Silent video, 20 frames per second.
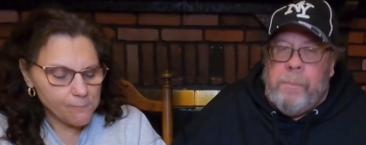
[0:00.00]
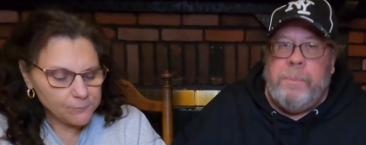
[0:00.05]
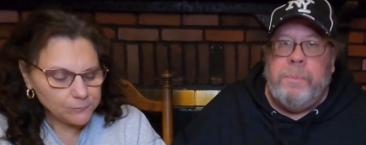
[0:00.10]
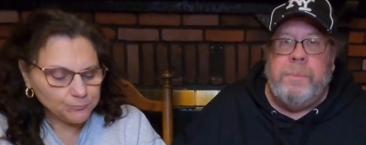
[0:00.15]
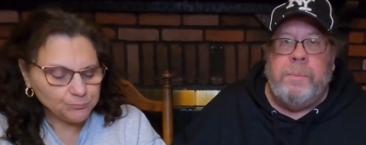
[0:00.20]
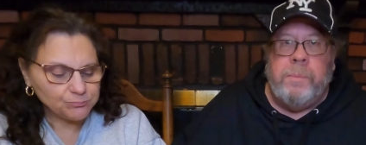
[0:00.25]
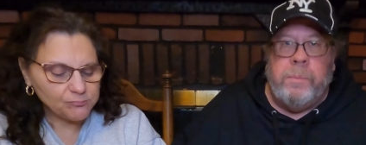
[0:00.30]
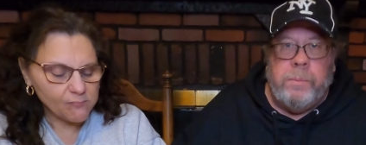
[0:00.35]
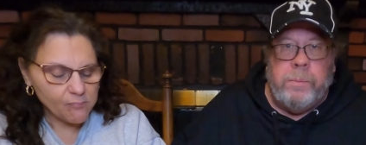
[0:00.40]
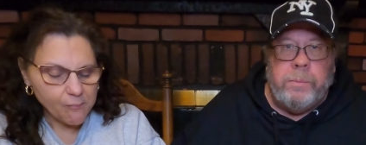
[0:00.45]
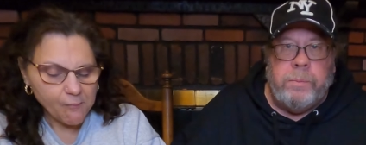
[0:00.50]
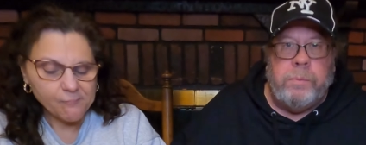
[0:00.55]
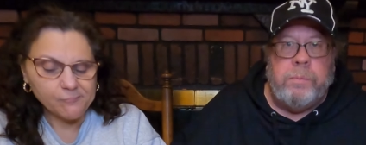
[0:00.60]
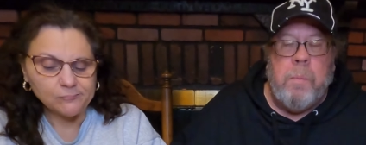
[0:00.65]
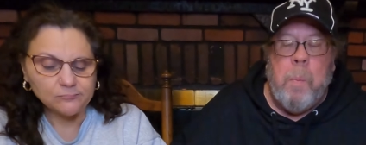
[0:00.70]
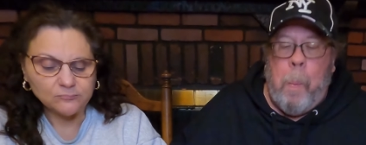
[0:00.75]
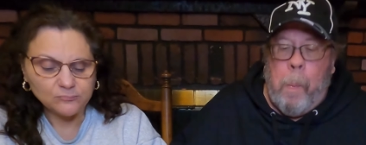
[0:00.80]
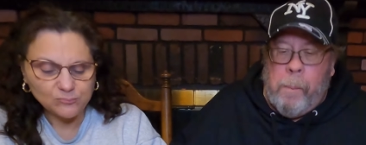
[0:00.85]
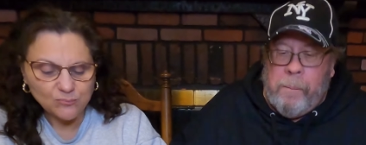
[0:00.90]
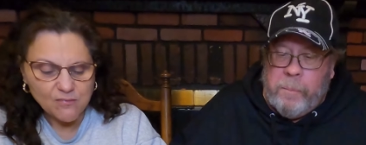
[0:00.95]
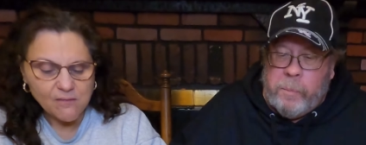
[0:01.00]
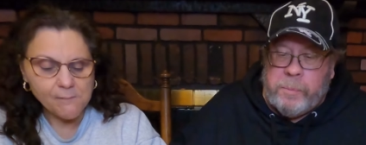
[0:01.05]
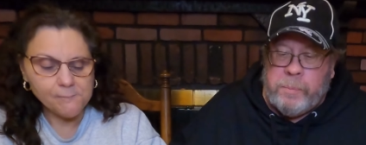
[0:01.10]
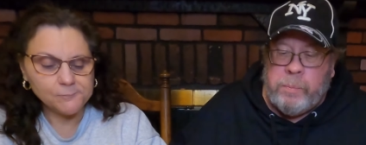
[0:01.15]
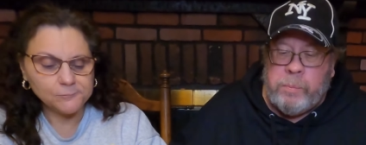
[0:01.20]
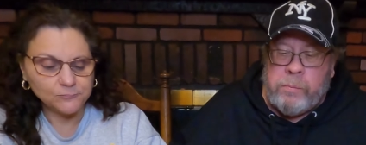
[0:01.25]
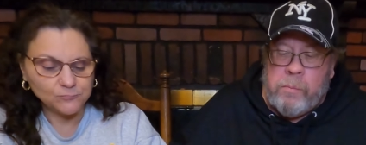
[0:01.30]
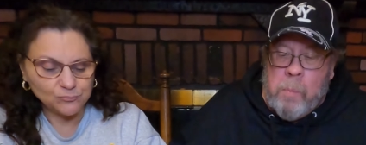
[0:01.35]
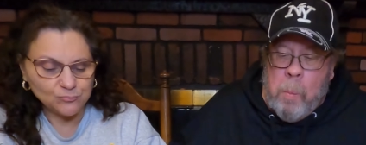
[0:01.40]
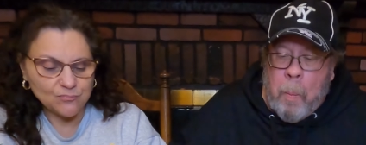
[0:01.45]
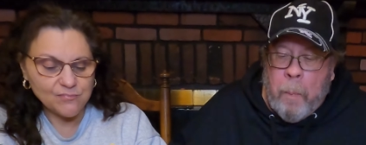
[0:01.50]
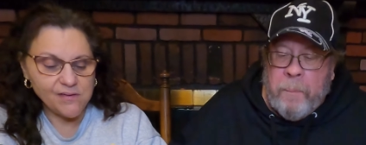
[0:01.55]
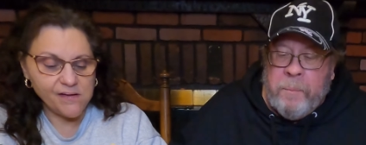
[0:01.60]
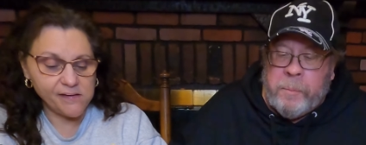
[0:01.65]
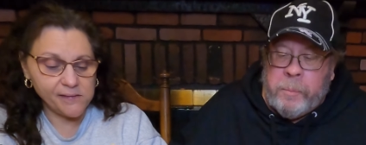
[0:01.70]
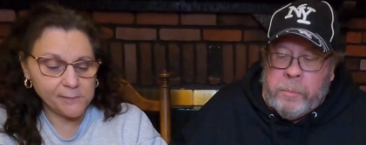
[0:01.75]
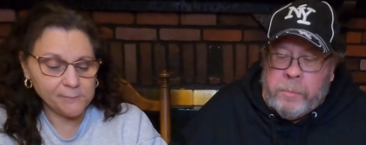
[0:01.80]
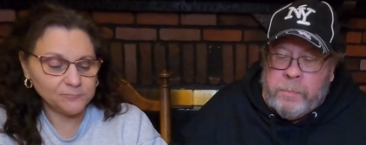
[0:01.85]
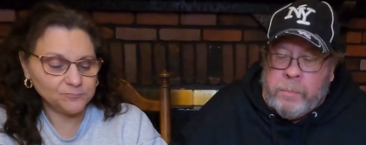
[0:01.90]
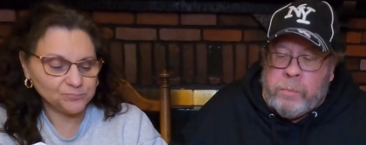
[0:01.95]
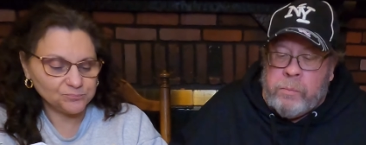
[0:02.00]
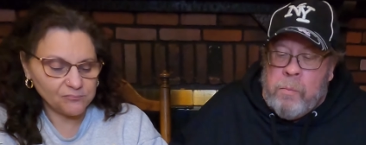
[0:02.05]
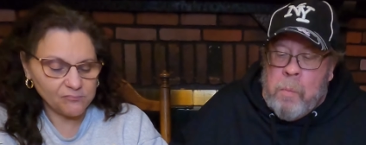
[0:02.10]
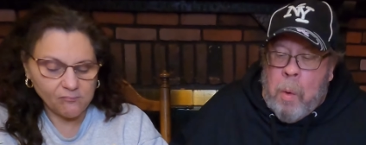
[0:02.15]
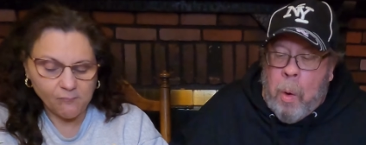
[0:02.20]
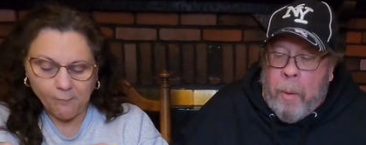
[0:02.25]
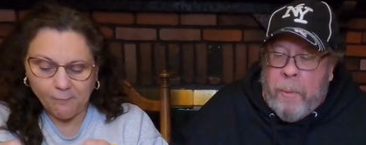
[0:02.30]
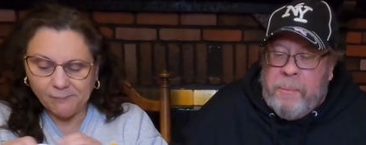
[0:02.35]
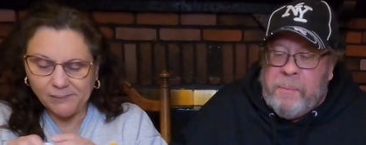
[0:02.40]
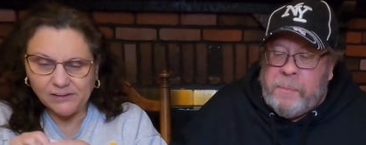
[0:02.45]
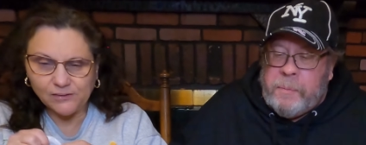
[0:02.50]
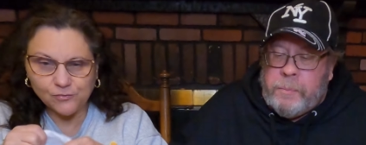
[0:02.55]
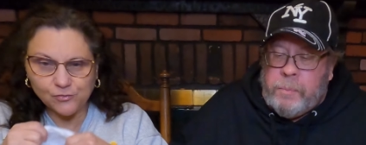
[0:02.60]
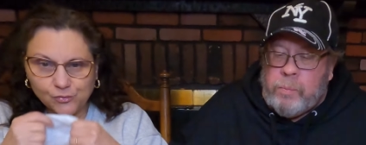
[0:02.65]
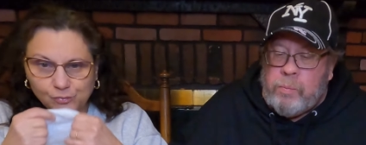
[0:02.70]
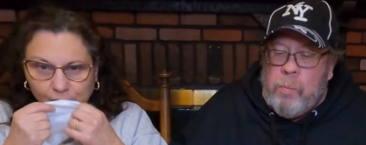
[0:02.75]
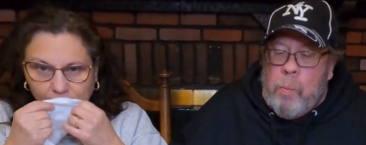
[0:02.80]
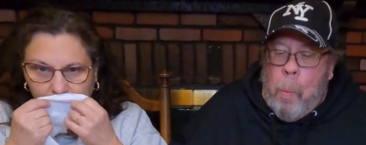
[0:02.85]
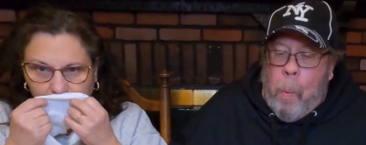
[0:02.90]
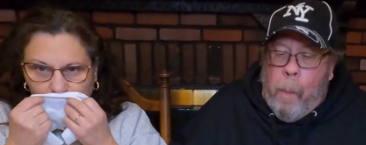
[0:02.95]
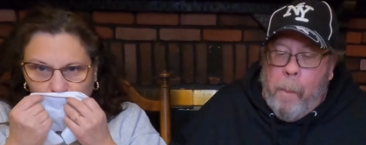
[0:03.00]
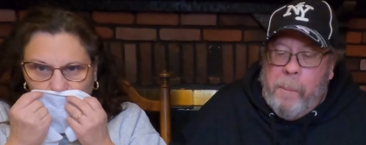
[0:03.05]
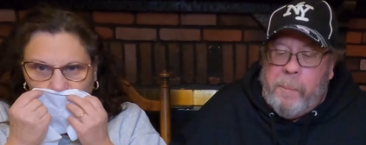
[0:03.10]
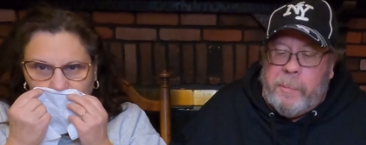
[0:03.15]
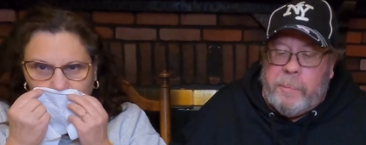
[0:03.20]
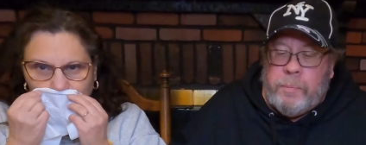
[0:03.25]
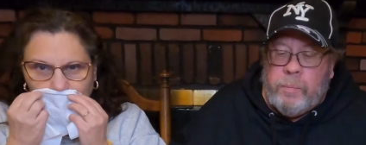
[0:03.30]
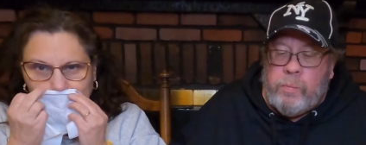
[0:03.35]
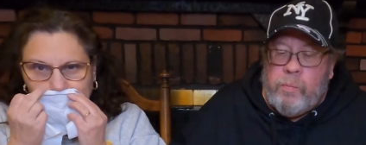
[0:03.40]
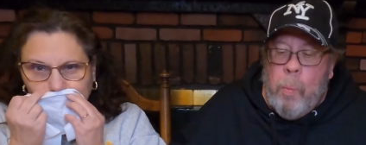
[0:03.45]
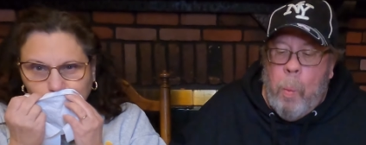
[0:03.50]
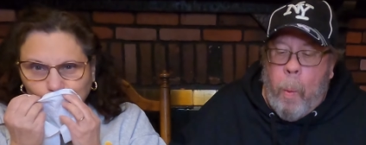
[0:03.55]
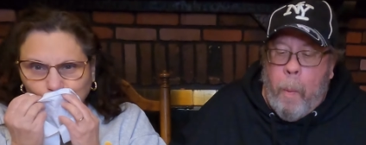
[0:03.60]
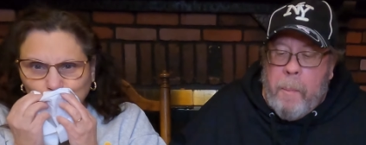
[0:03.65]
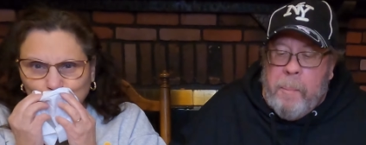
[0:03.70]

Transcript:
Speaker 1: Mm-hmm. Yeah, this is really good flavor.